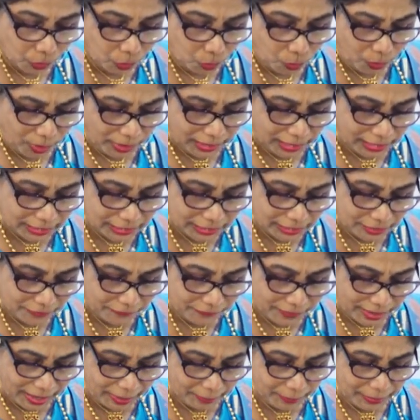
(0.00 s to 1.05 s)
What does the
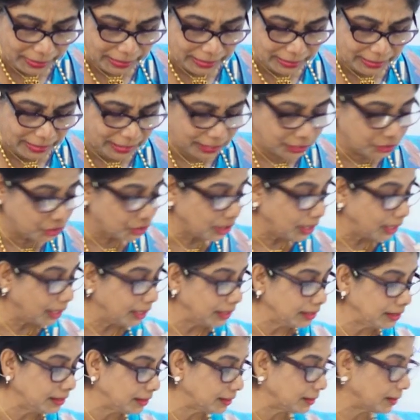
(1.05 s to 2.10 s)
family teach
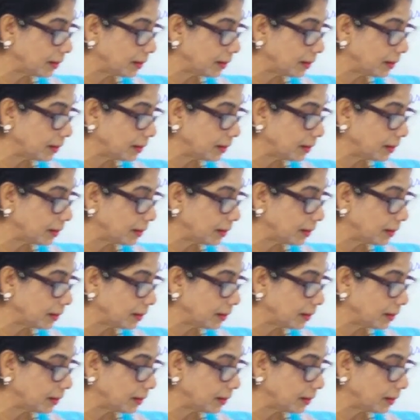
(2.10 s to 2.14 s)
us?